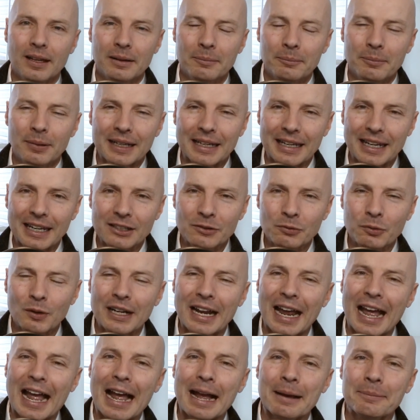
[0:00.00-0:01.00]
But guess what
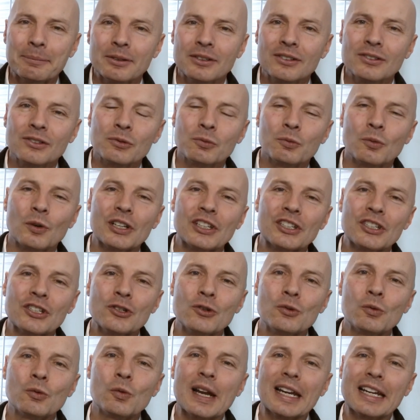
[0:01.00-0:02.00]
happens when you
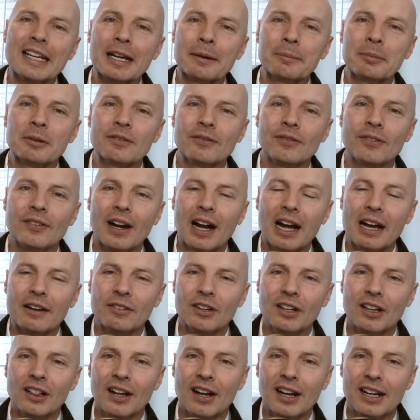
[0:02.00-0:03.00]
wake up at 5
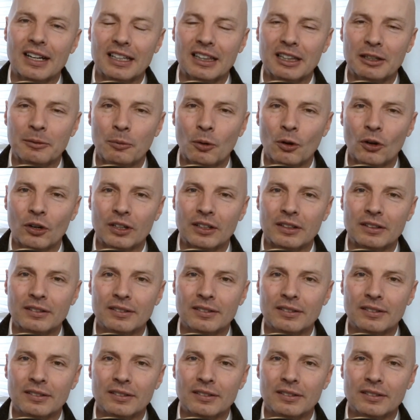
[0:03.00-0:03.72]
o'clock in the morning?